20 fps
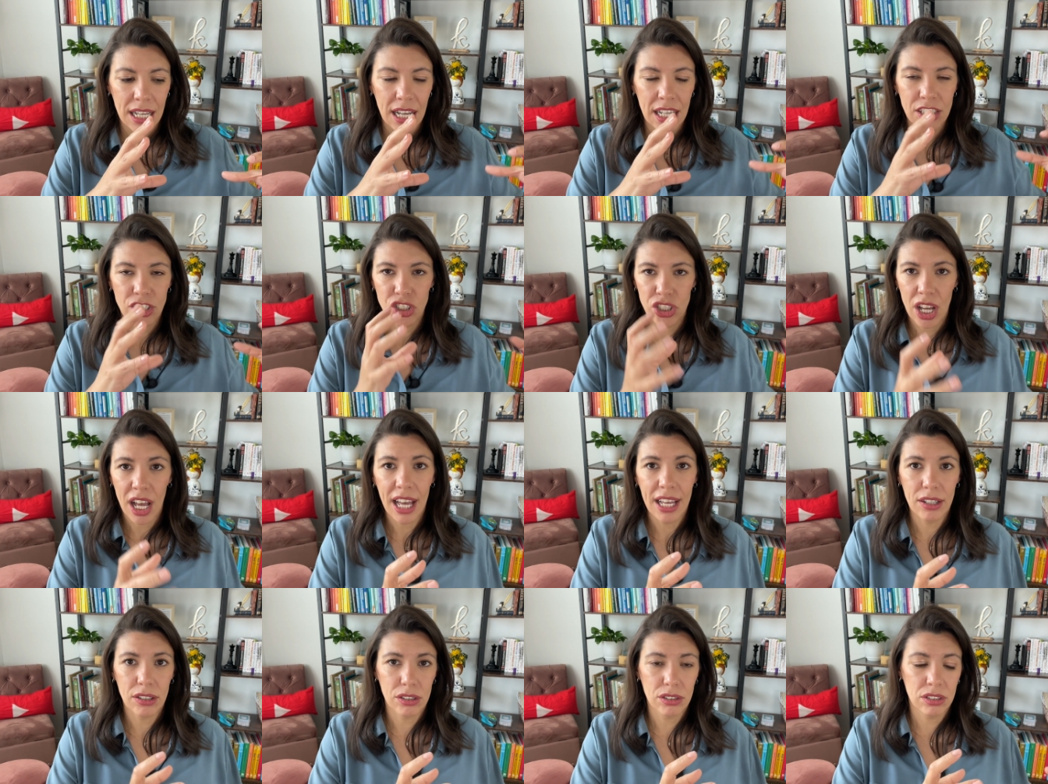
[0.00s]
a
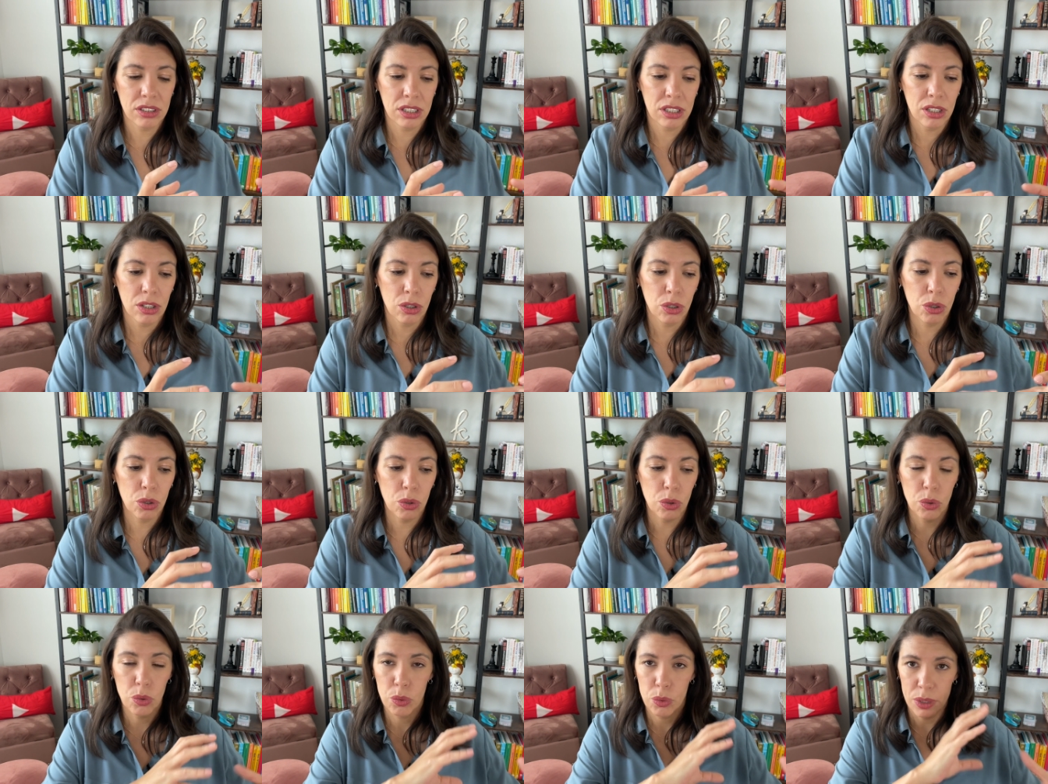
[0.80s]
child
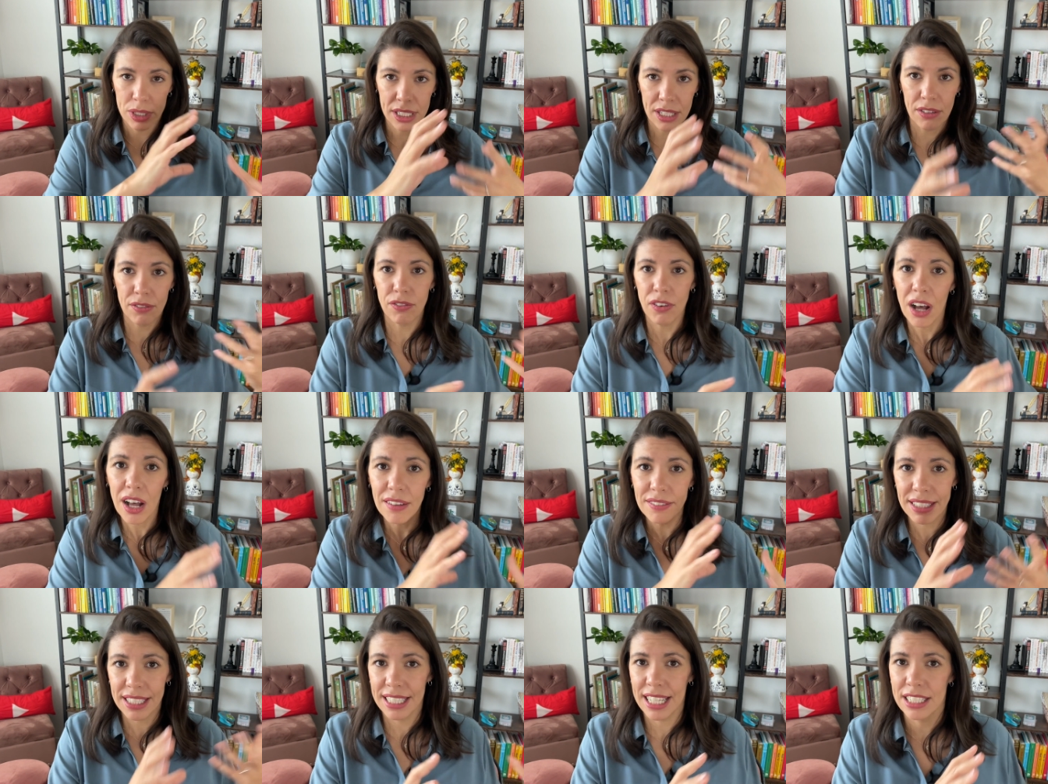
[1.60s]
who was
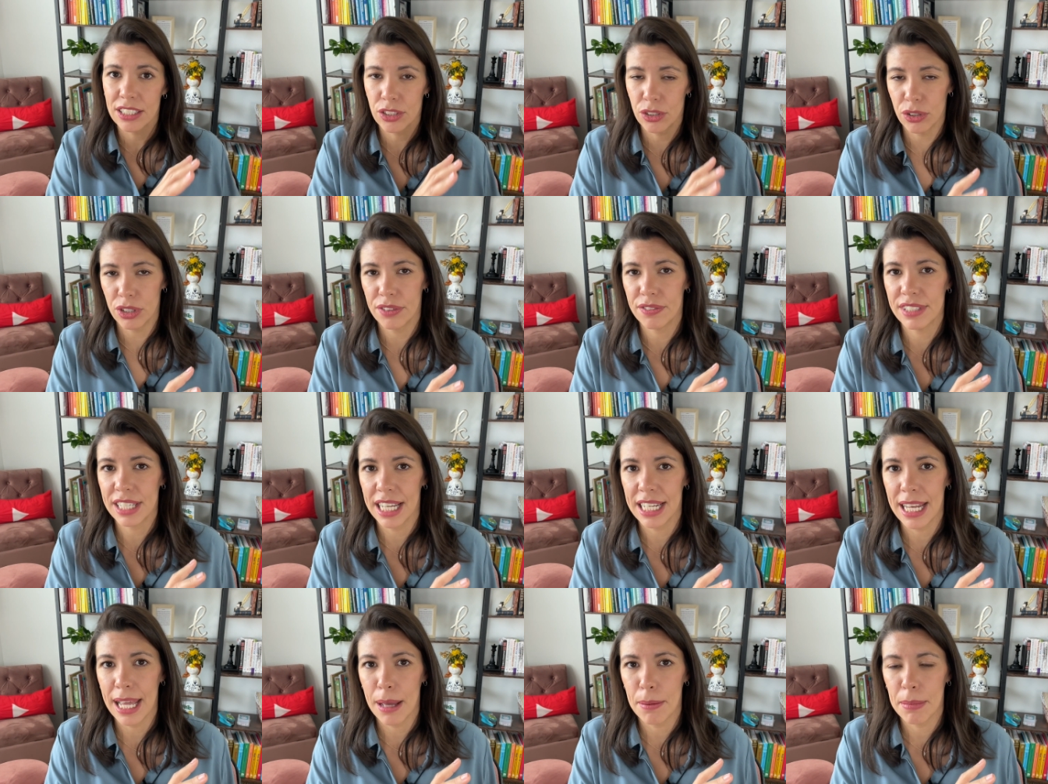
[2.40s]
involved in that sort of
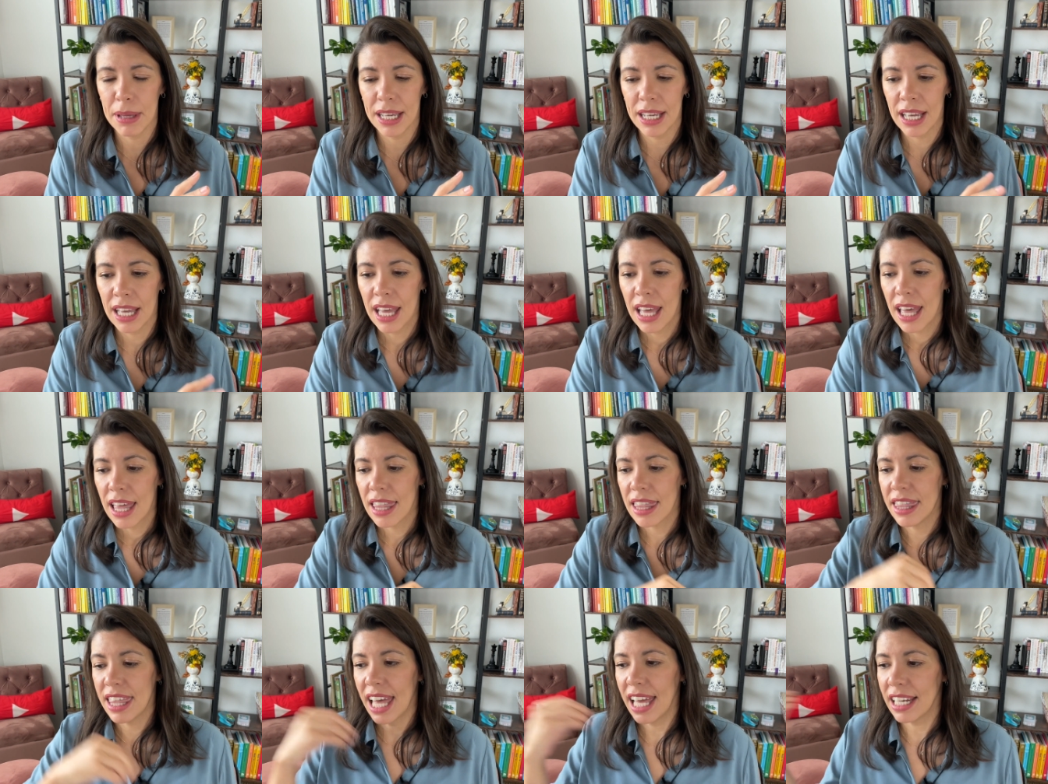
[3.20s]
dynamic
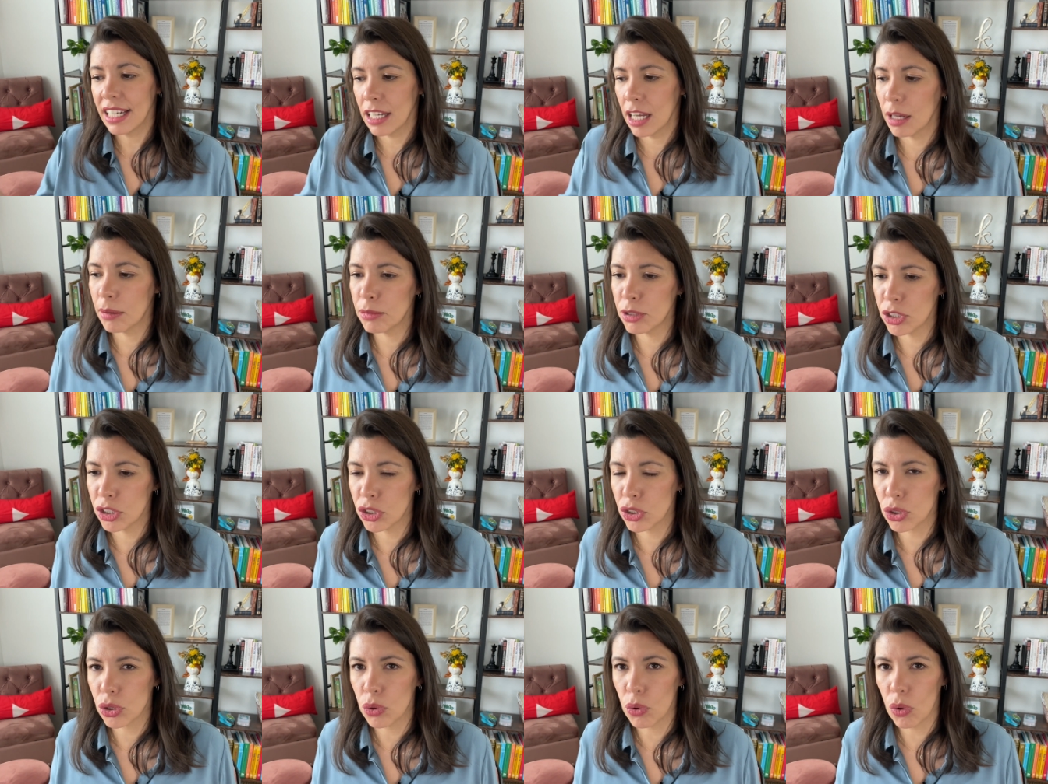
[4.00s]
then come to
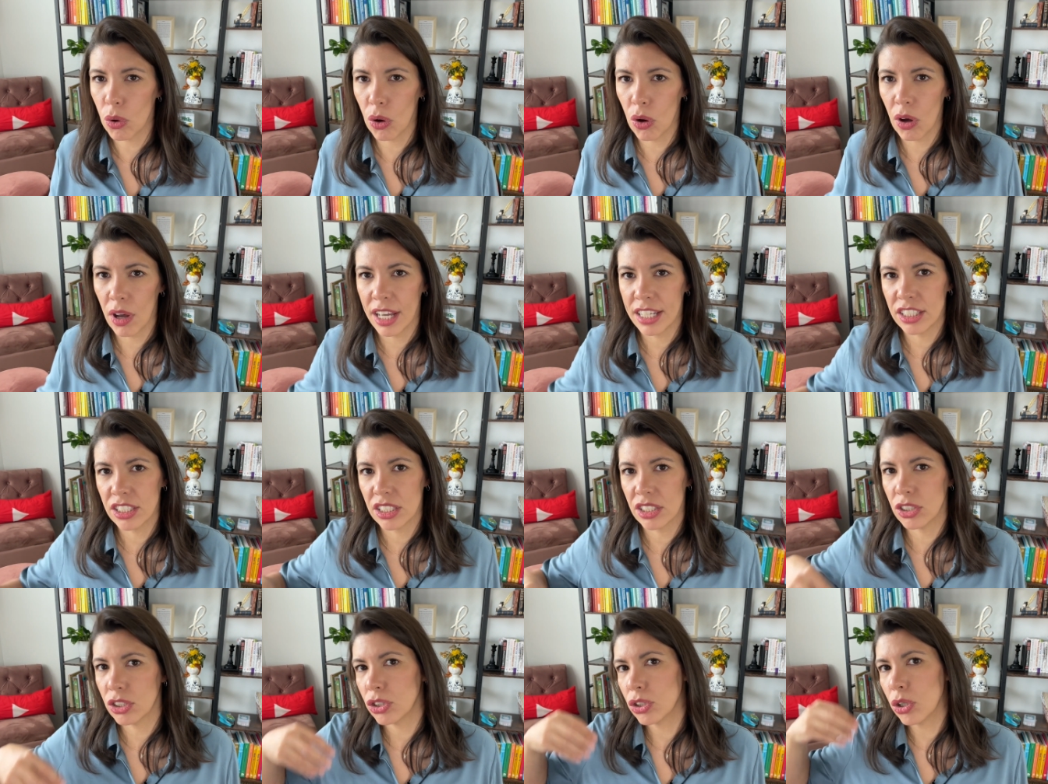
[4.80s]
school and just